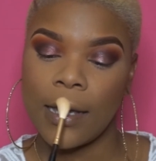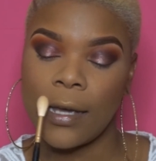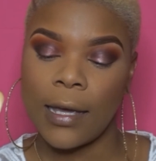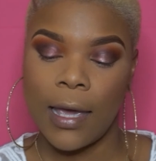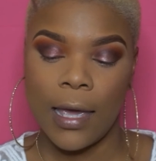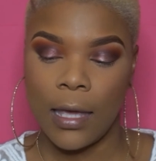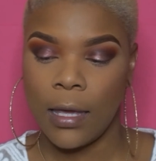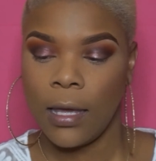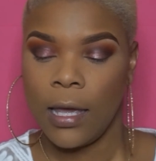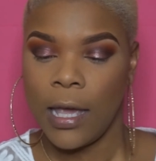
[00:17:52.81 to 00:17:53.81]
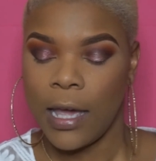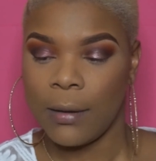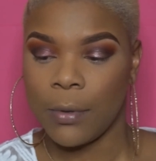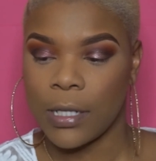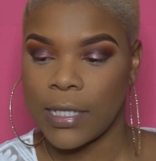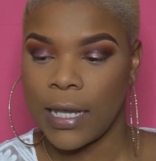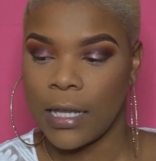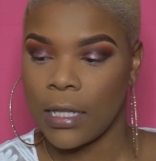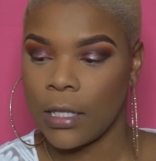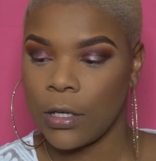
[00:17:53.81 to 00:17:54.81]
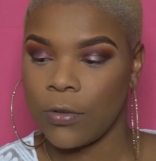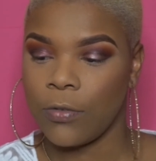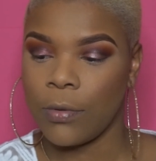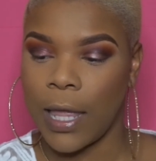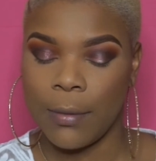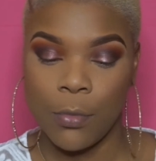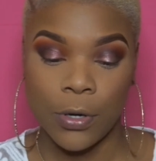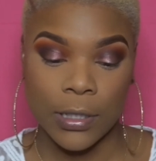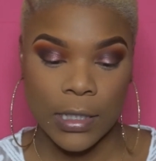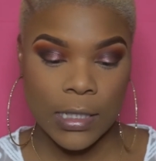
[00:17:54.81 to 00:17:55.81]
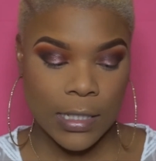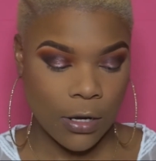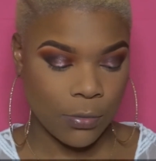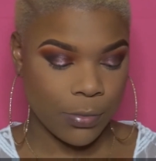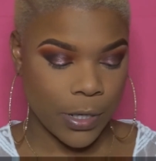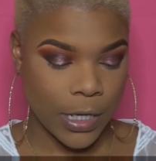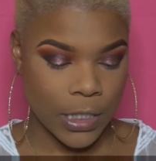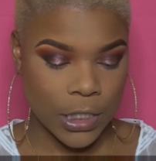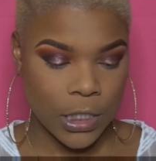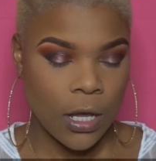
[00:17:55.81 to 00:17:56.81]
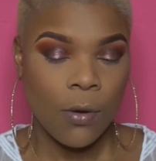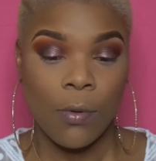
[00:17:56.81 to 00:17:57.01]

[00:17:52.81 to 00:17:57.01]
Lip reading: Okay. I'm going to take a little like more detailed brush.